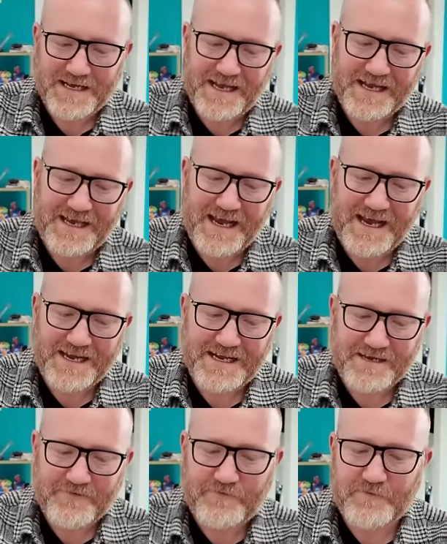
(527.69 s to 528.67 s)

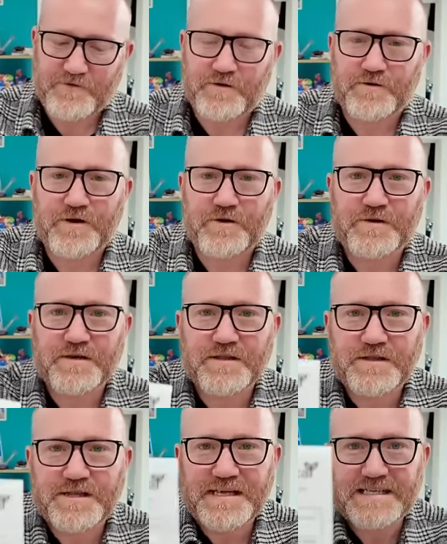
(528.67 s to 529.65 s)
again, from Grown Local.
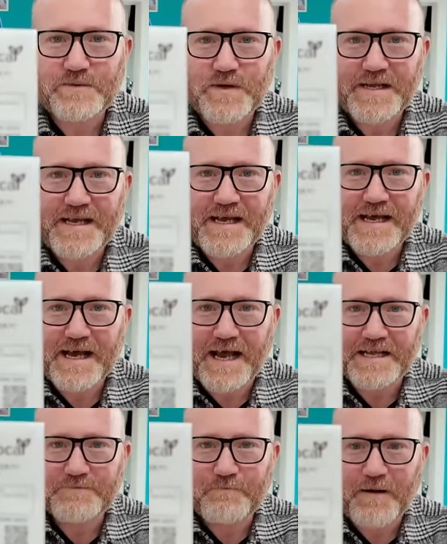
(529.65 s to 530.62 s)
This one here
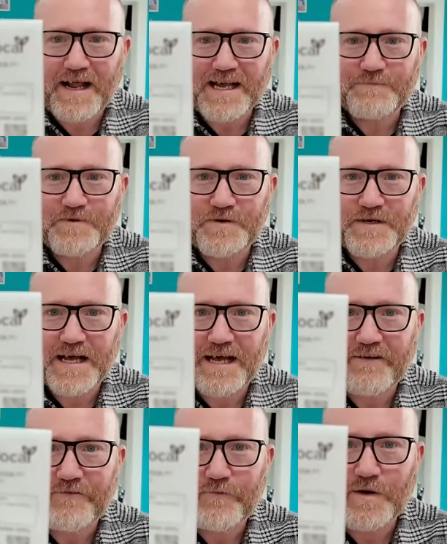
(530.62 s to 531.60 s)
is Black Moon
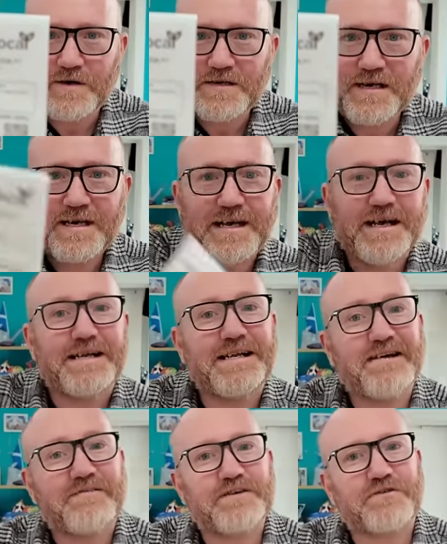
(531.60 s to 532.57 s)
F1.
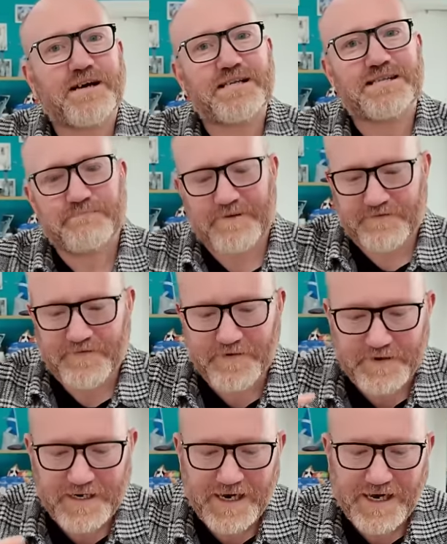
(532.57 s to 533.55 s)
Never tried them
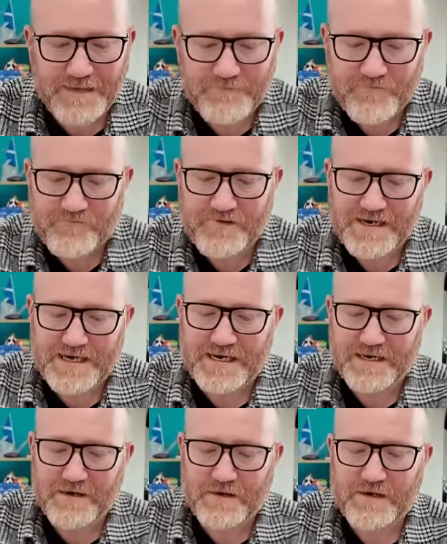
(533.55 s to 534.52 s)
before. I am
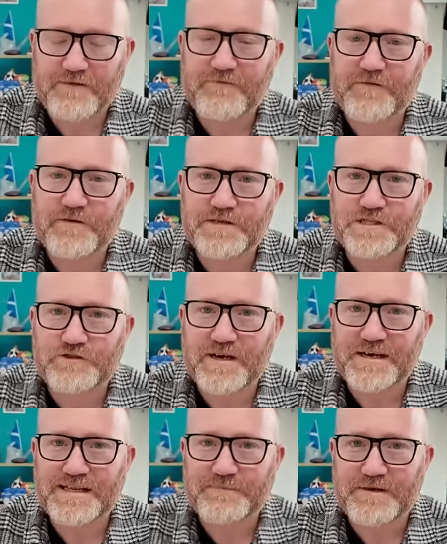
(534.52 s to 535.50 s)
really looking forward to
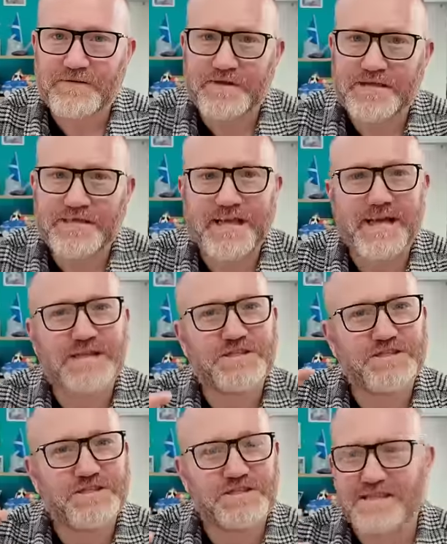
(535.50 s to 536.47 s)
trying them out this year.
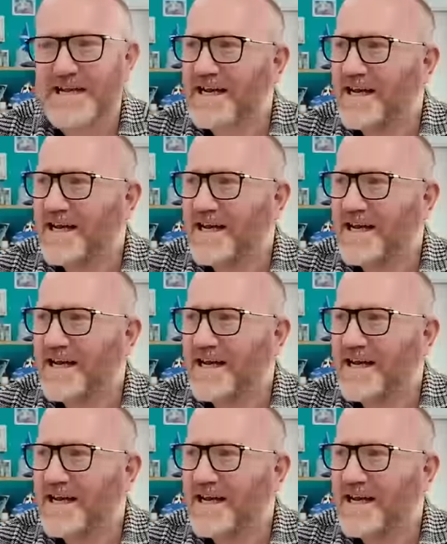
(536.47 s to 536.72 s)
Just,